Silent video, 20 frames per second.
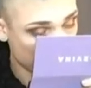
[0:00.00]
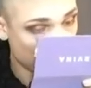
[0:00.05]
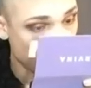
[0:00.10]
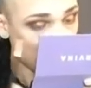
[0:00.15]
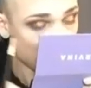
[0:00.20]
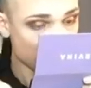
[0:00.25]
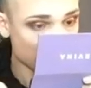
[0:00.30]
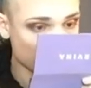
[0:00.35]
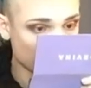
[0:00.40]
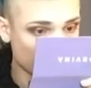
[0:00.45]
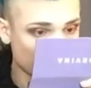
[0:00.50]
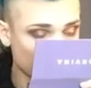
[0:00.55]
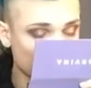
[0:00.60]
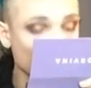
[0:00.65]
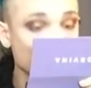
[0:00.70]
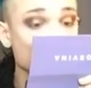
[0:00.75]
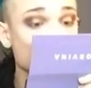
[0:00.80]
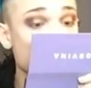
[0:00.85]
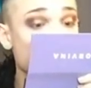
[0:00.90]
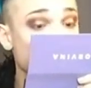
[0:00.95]
That looks
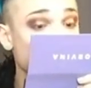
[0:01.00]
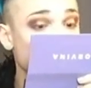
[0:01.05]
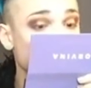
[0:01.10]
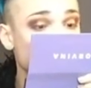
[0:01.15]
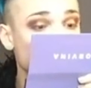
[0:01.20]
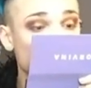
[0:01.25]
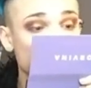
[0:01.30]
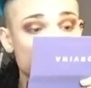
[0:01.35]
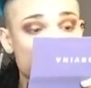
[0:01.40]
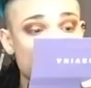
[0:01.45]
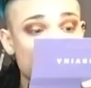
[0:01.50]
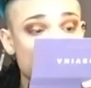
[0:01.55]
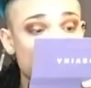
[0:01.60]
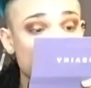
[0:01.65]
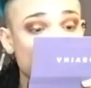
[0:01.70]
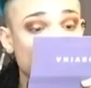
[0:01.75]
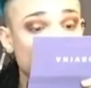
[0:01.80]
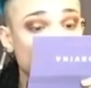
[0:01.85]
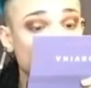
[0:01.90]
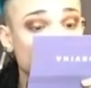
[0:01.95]
so nice. What the
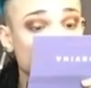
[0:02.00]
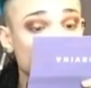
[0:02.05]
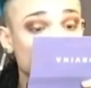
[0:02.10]
heck?